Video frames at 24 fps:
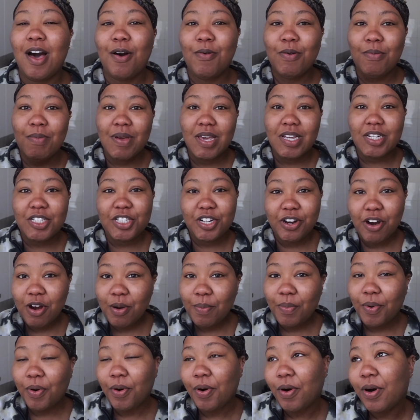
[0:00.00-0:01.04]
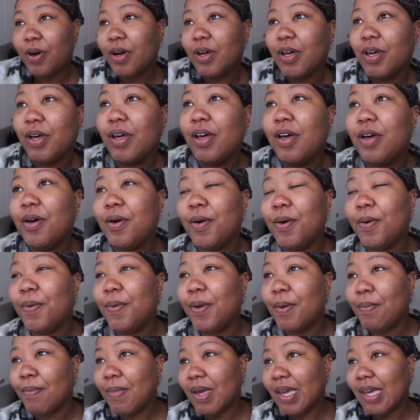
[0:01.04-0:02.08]
We made jira pork.
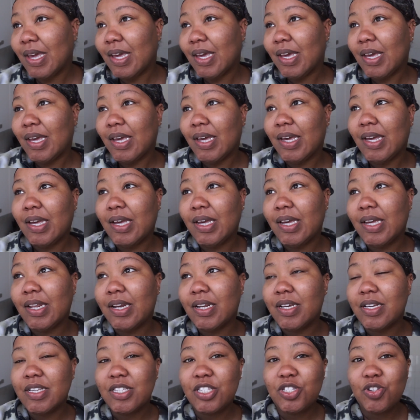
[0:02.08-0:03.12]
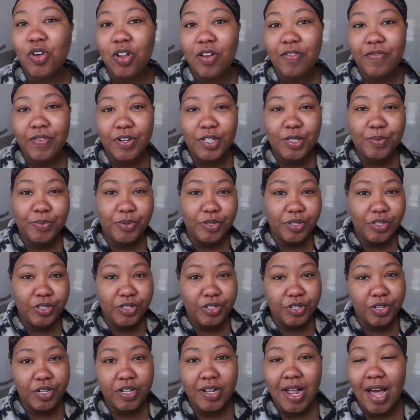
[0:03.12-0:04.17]
We made saltfish
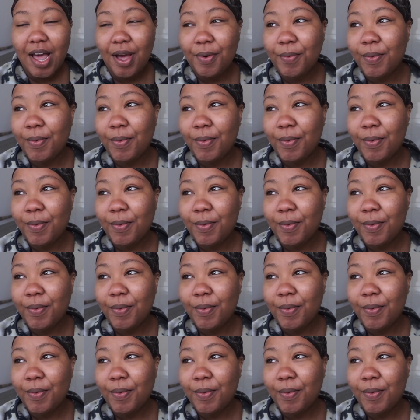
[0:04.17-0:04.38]
bulgur.